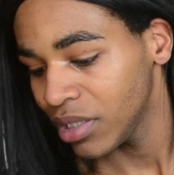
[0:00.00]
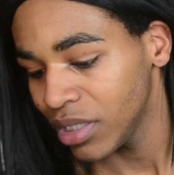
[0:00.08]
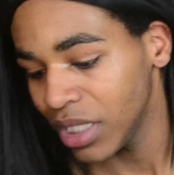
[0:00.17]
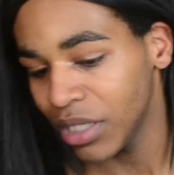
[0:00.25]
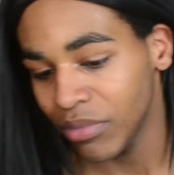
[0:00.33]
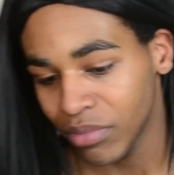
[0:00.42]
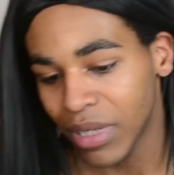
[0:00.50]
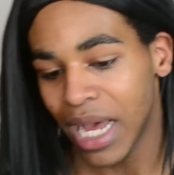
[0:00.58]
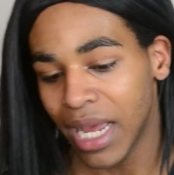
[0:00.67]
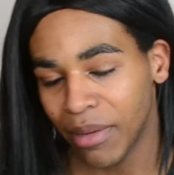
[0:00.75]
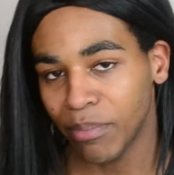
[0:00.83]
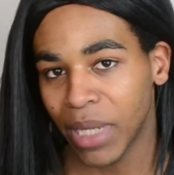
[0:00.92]
you know,
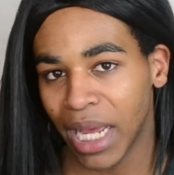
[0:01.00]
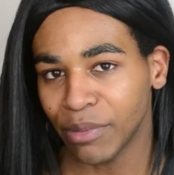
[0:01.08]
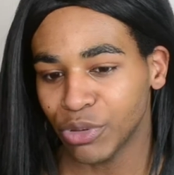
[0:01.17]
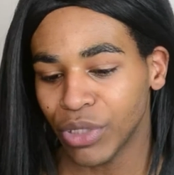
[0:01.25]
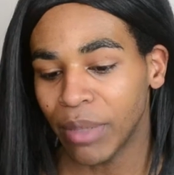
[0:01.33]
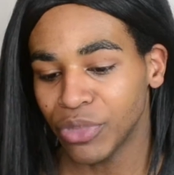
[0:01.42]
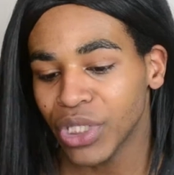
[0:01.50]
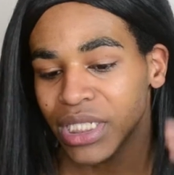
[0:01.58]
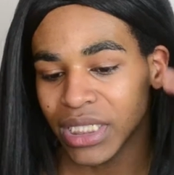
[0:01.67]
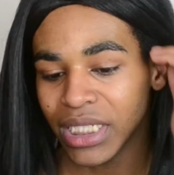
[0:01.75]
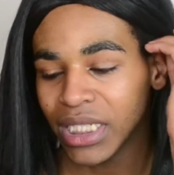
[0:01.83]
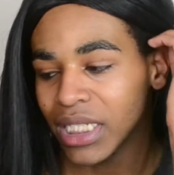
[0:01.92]
I'm
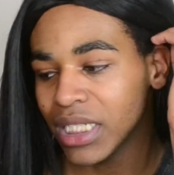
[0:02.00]
trusting in